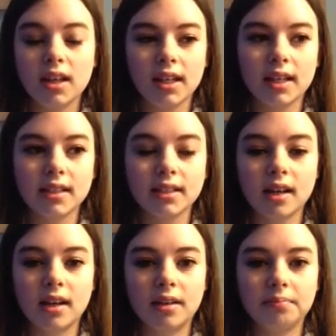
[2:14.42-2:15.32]
and
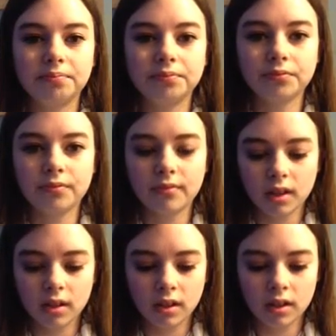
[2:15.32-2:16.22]

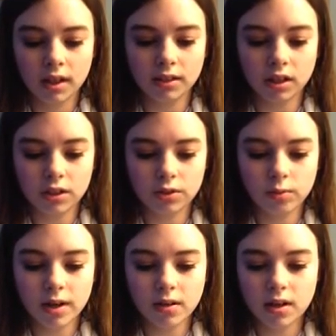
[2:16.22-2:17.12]
can't talk as
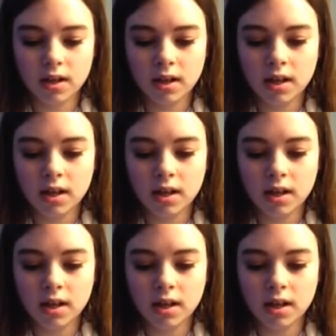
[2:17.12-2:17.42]
well.